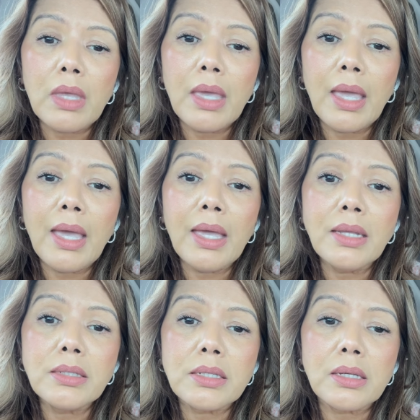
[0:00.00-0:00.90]

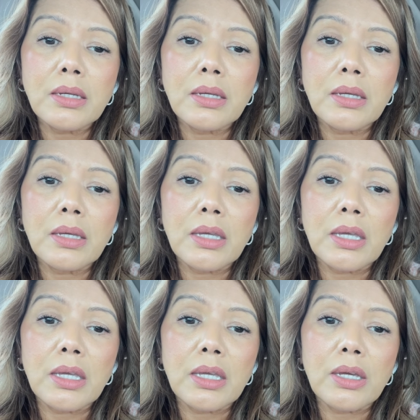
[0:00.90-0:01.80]
And
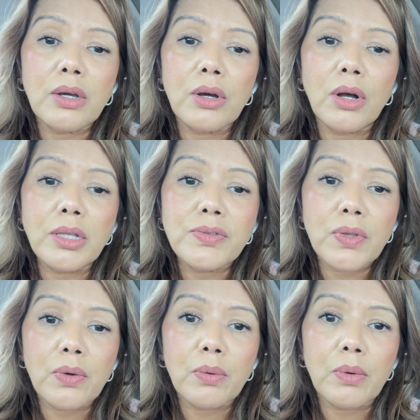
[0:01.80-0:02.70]

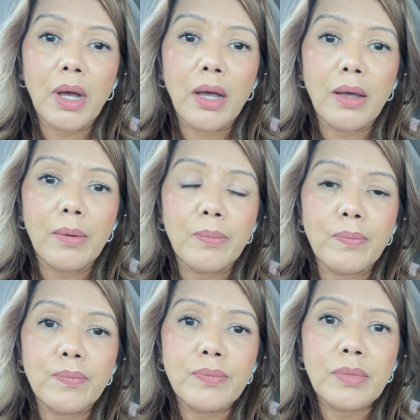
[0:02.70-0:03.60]
also,
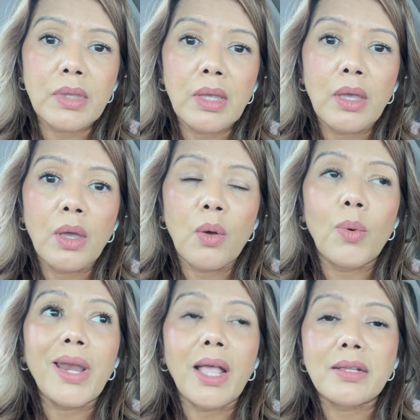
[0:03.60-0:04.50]

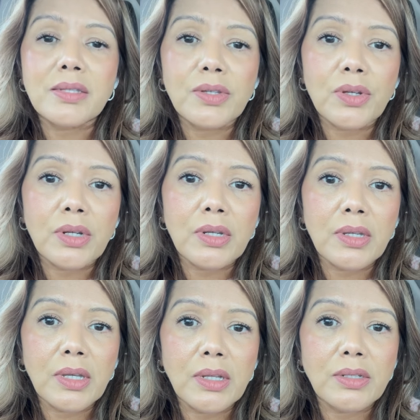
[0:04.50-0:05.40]
what else are you going to
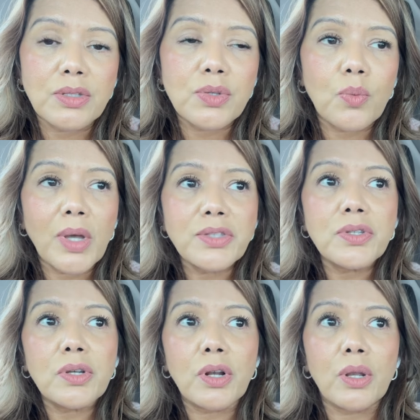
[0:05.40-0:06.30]
need? So once
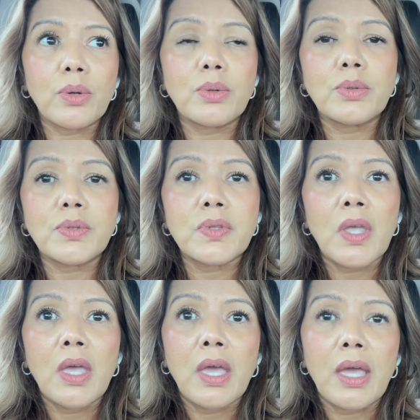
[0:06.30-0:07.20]
you close,
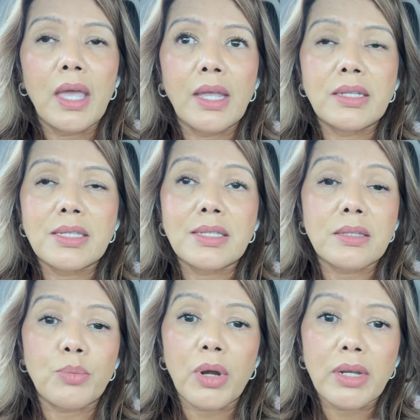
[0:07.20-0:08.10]
and this is
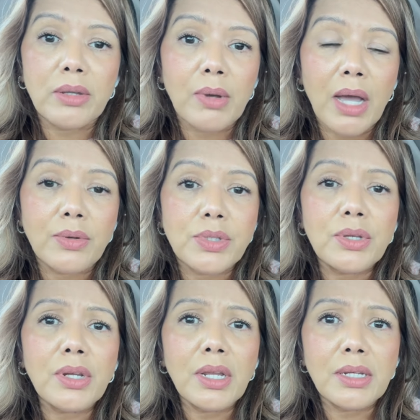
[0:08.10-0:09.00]
a brand new house, you're
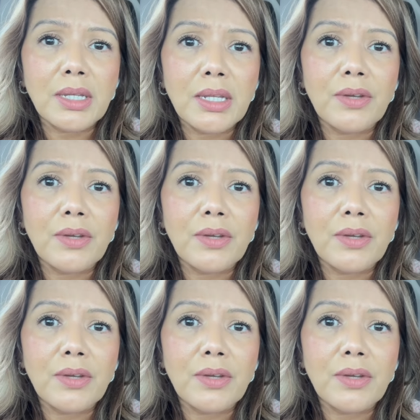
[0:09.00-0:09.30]
going to need a